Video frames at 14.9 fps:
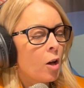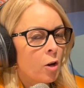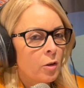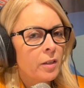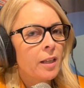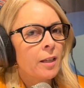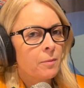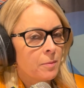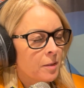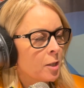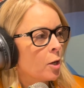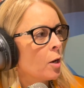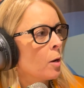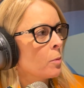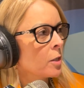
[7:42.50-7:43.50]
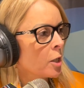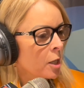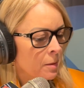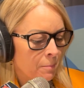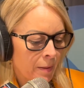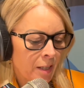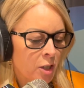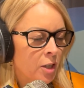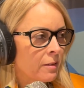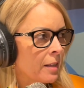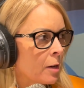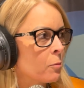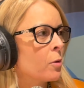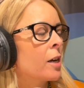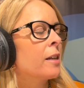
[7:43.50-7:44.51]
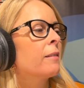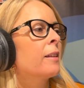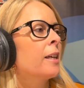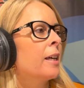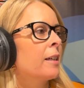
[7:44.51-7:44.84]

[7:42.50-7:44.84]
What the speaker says: Oh, yeah. Yes. So I was going to mention that right at the end.